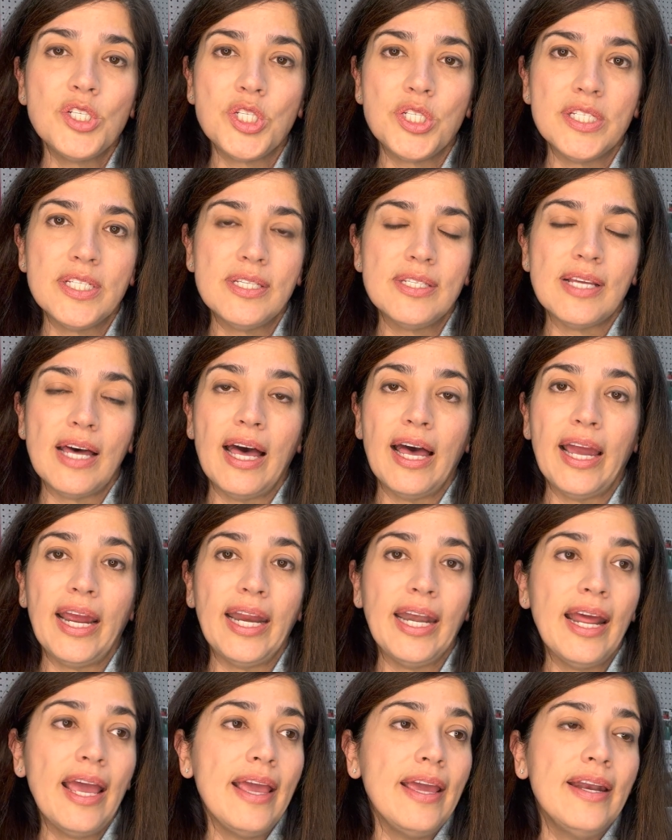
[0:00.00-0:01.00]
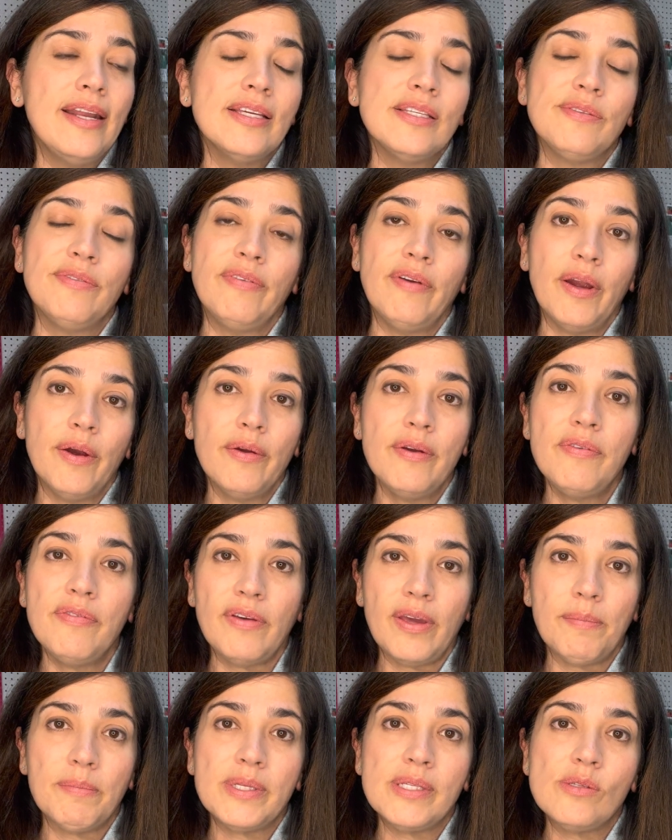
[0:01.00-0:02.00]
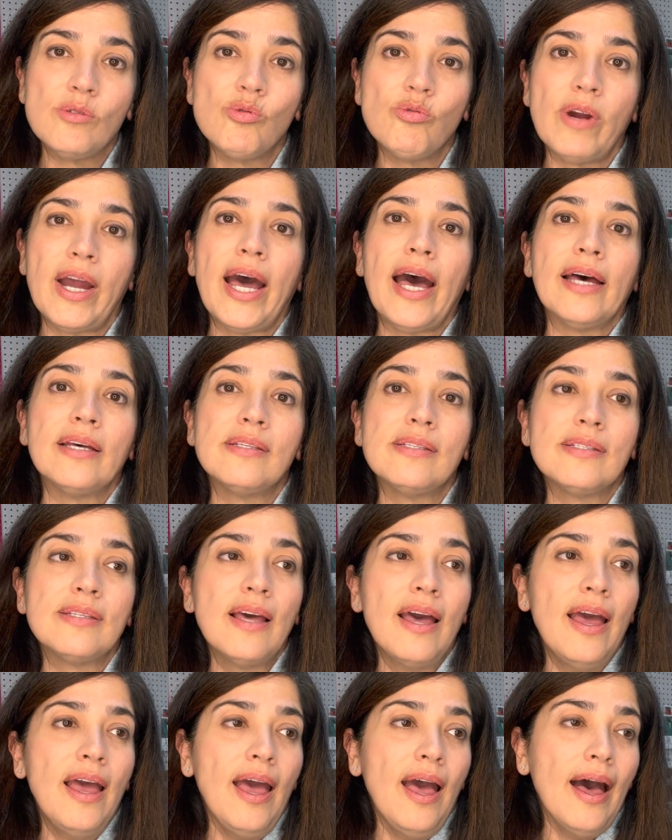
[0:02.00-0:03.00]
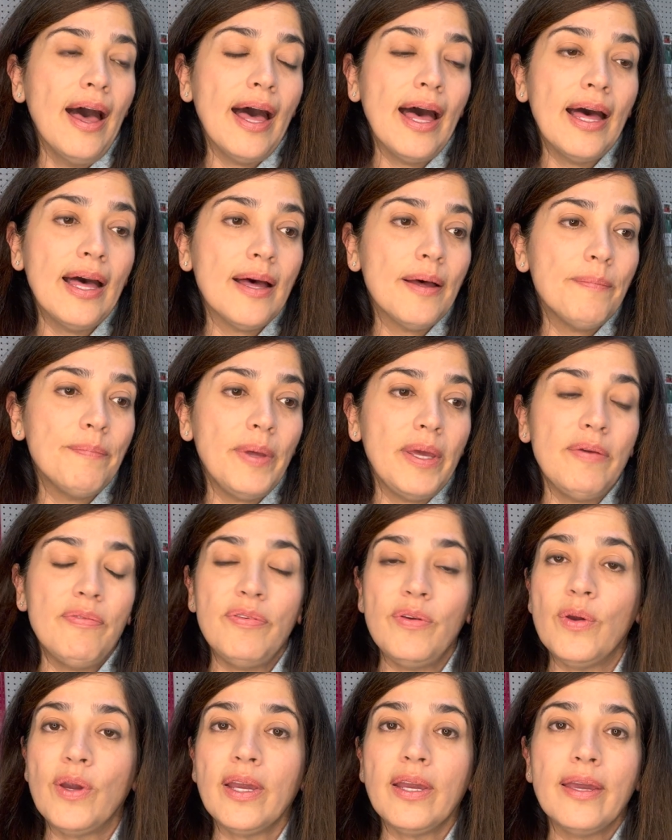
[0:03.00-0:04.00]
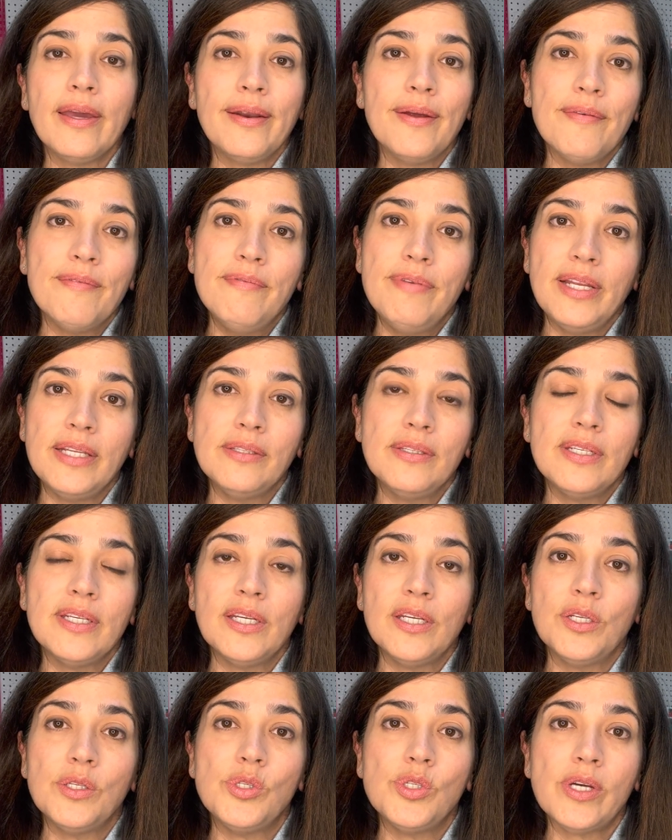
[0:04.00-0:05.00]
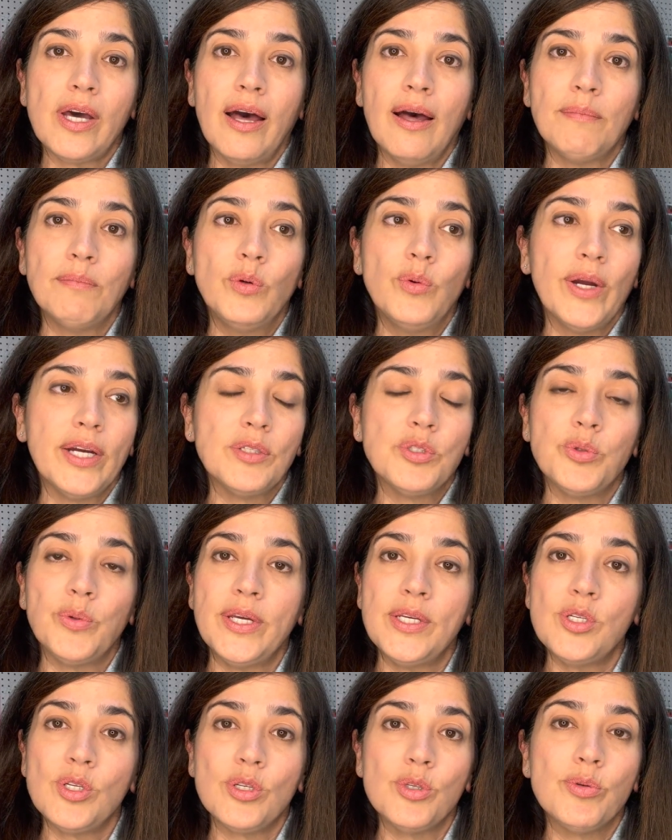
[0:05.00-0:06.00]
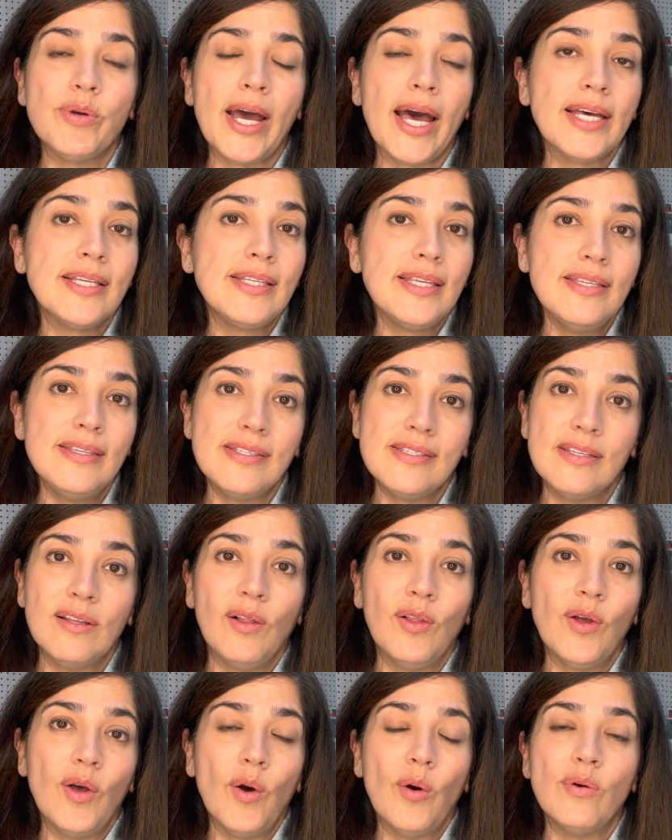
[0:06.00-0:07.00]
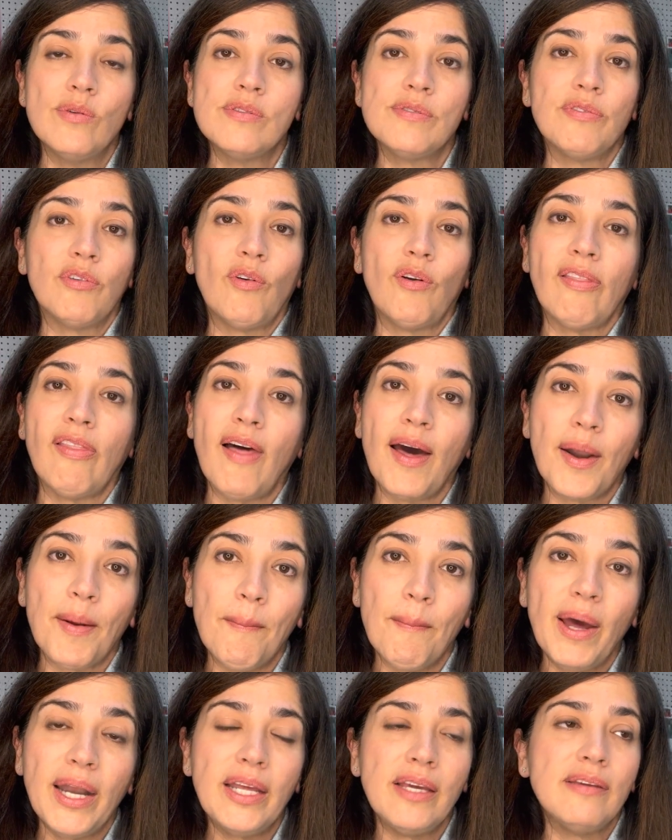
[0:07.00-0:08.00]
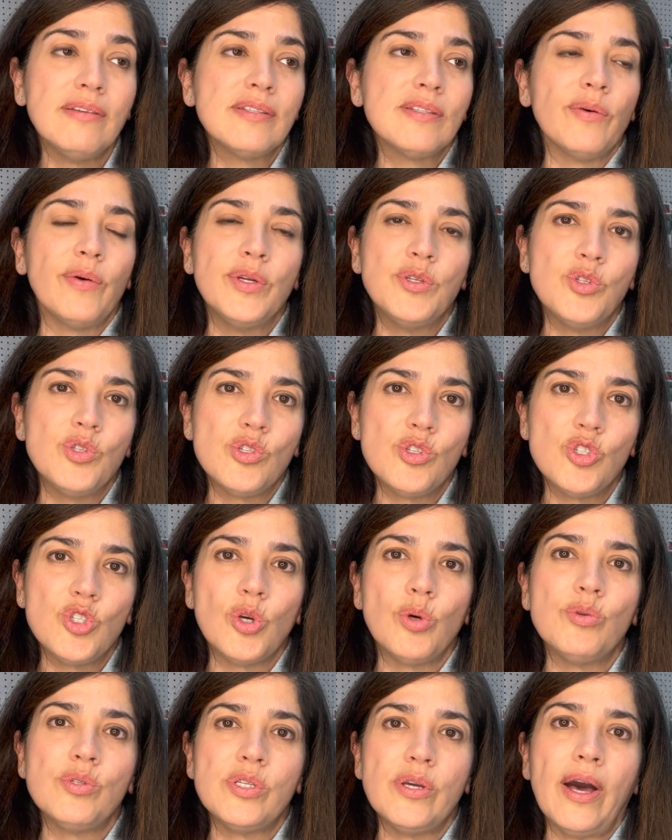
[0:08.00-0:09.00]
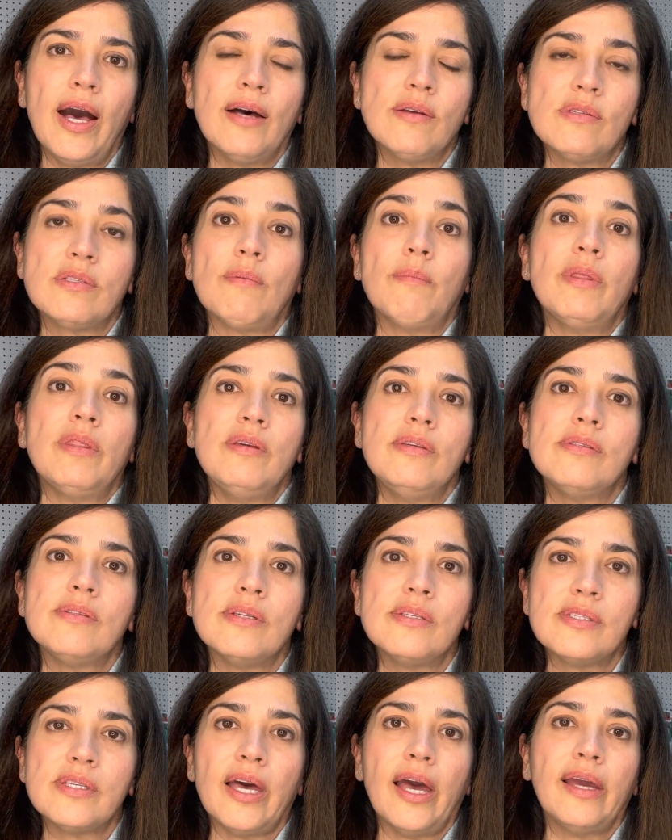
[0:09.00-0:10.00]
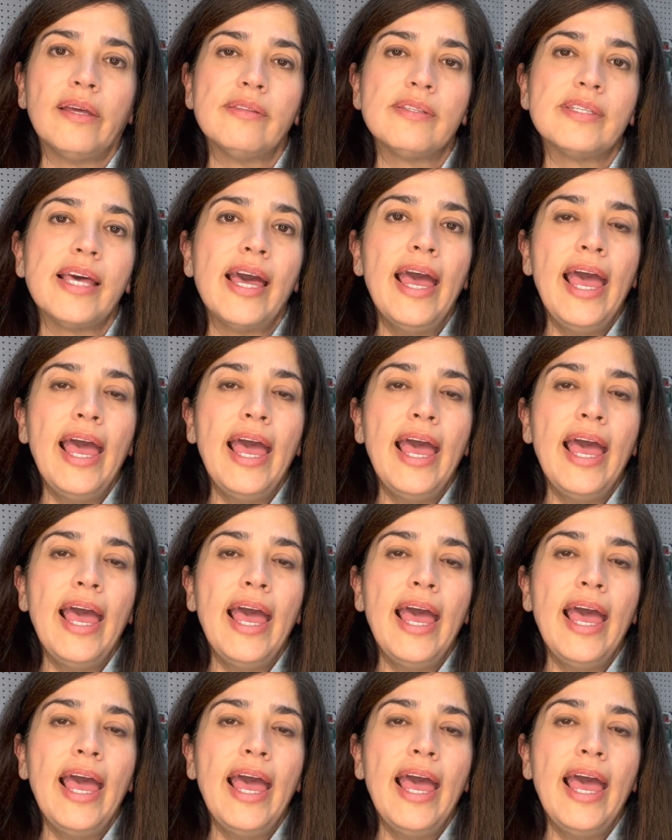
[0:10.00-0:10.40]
design. It is very famous dress. If you can get a vintage graduation dress, it still goes for a lot of money. So it just shows you how some of these designs